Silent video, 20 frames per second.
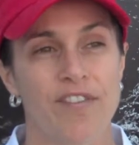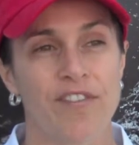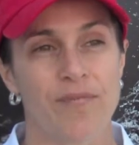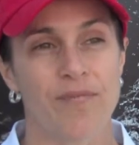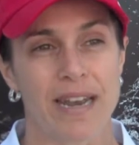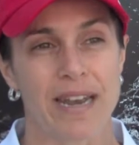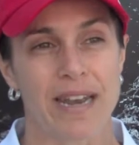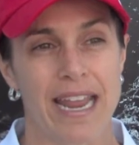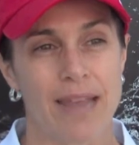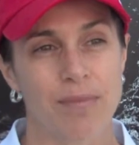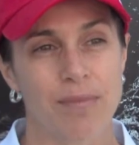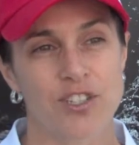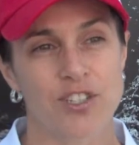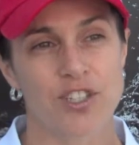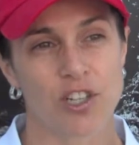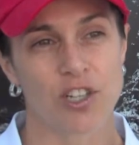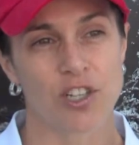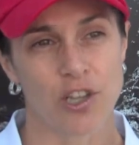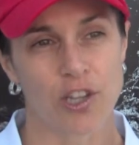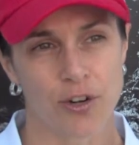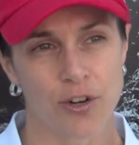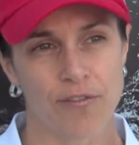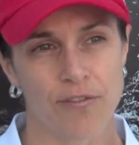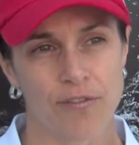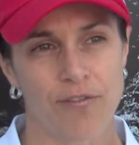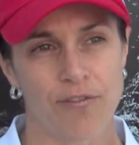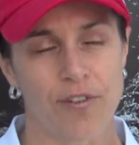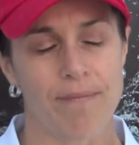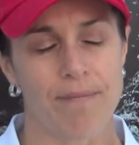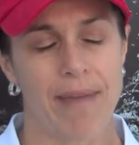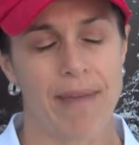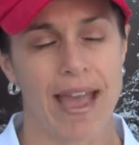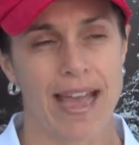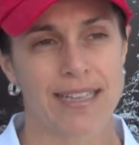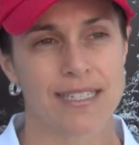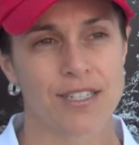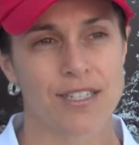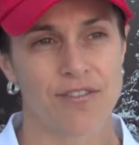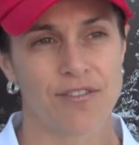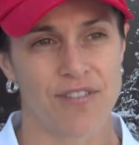We've been able to learn from
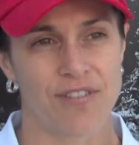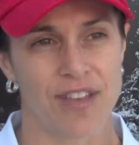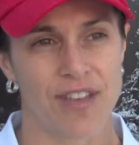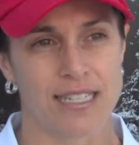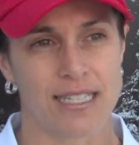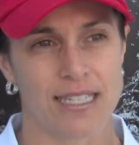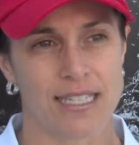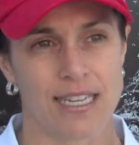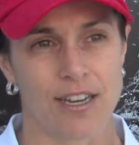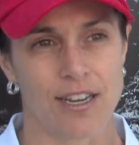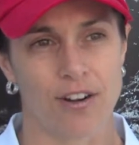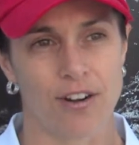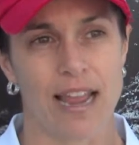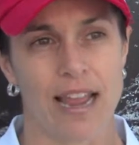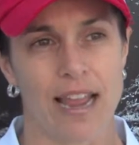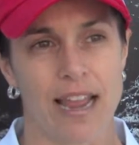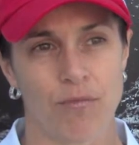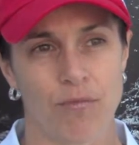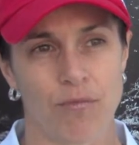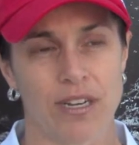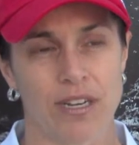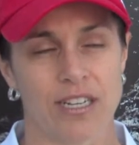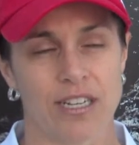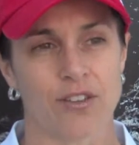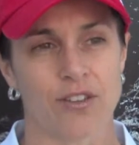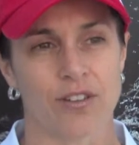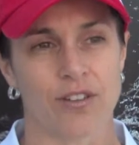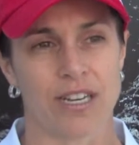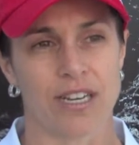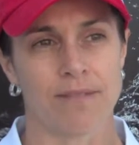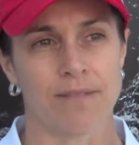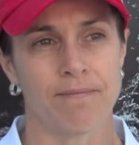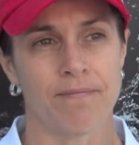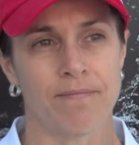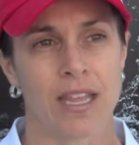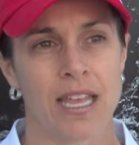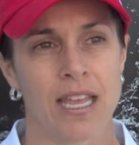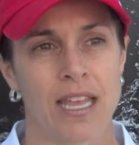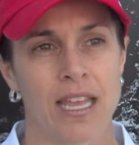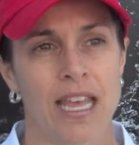past events here at Marina
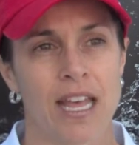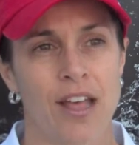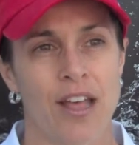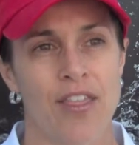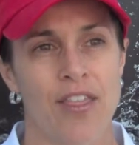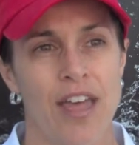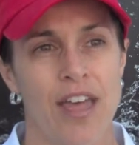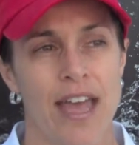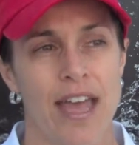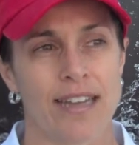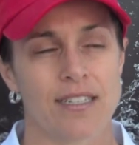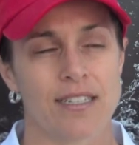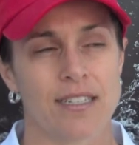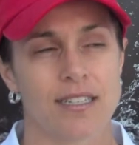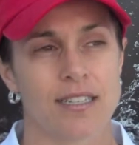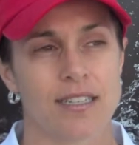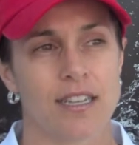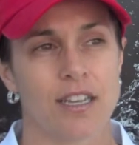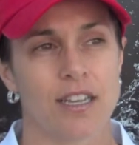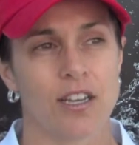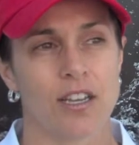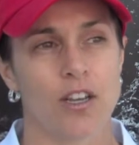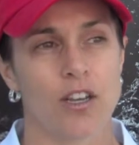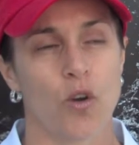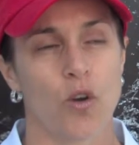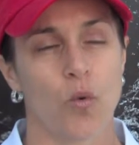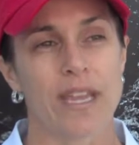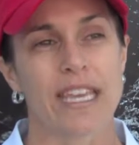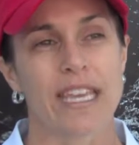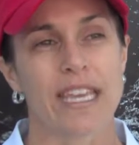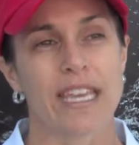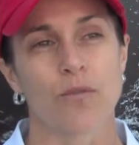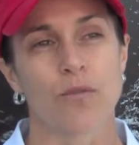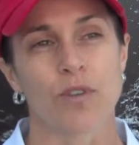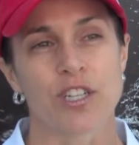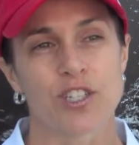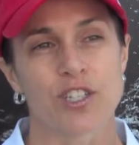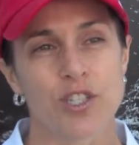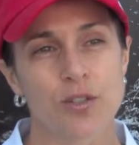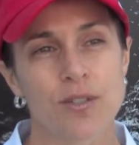Green that we
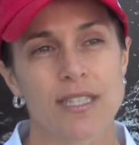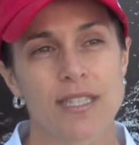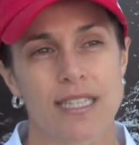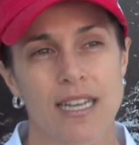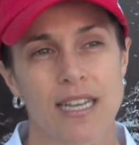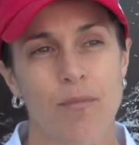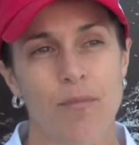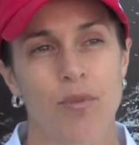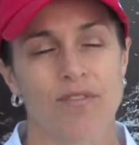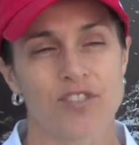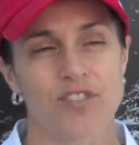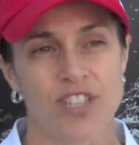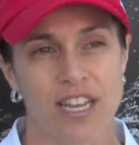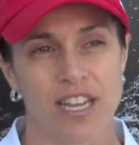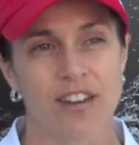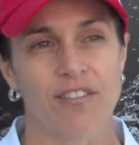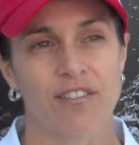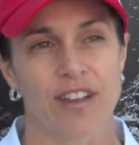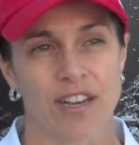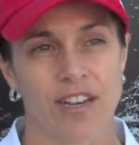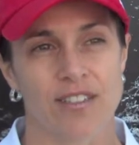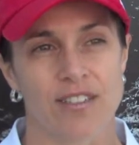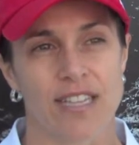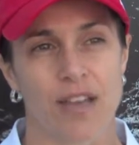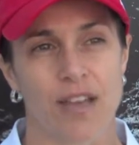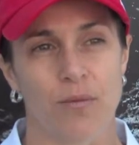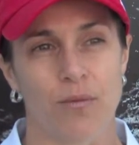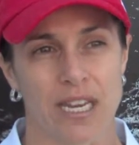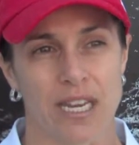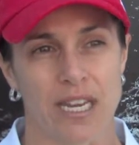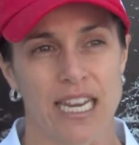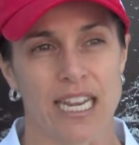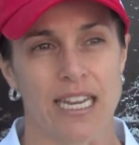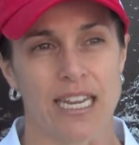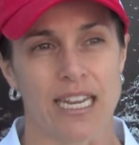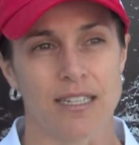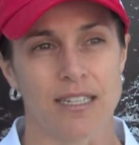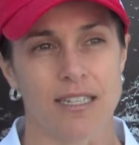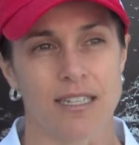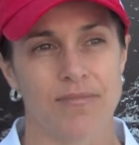can reduce the number of generators that we
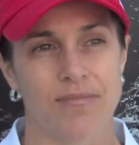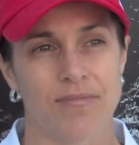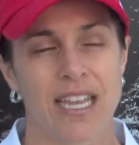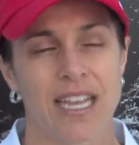need.